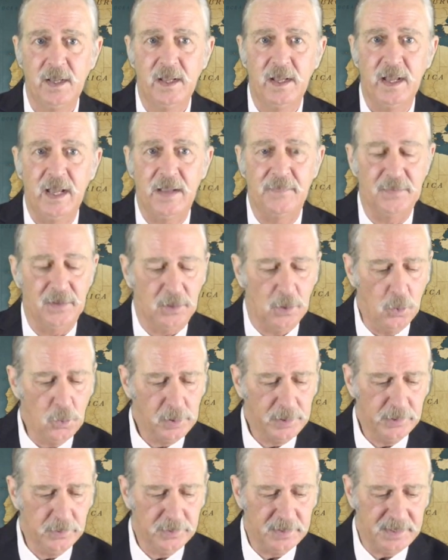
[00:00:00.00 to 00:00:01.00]
And the goal
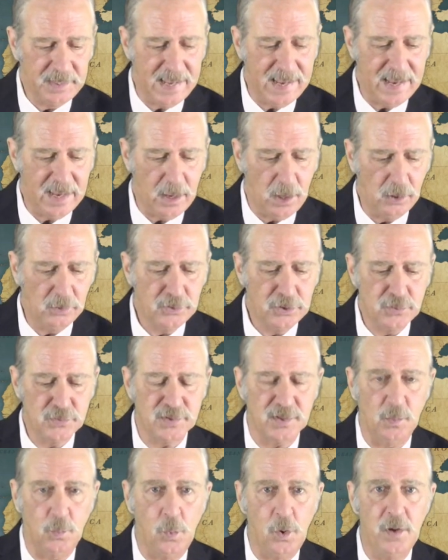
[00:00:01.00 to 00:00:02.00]
here today, I'll use
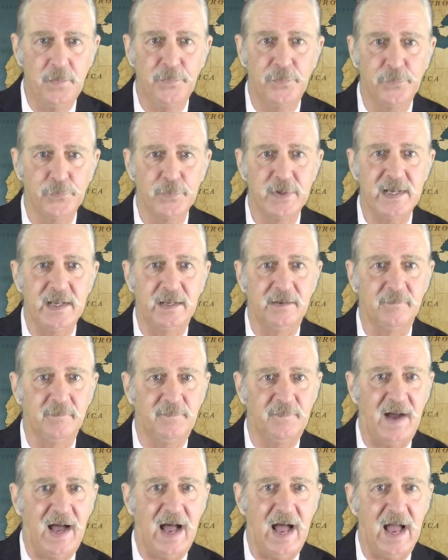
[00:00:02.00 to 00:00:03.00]
the 1, 3, and
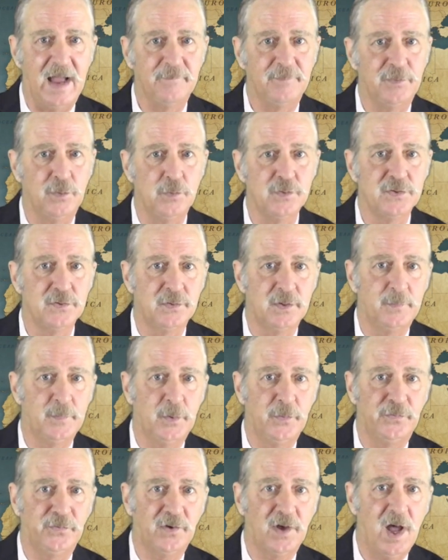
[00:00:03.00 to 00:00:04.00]
5. Those are the
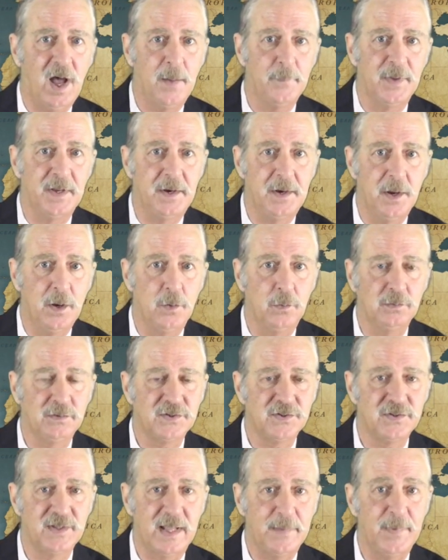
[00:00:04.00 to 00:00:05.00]
most common
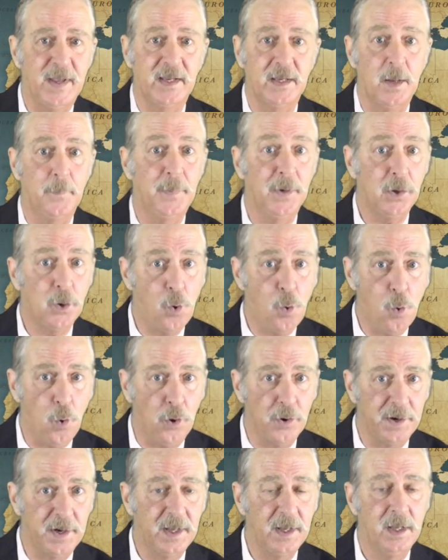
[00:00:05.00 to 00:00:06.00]
notes. They make up a
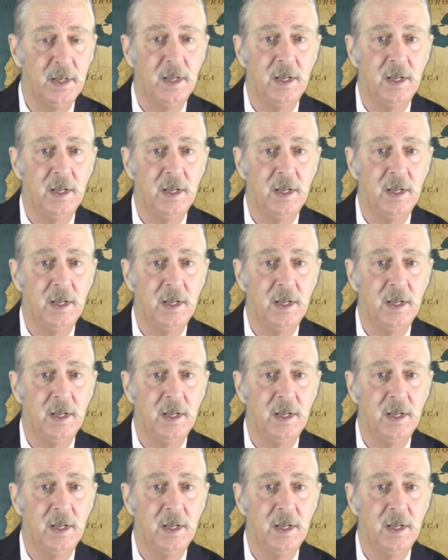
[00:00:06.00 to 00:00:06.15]
chord.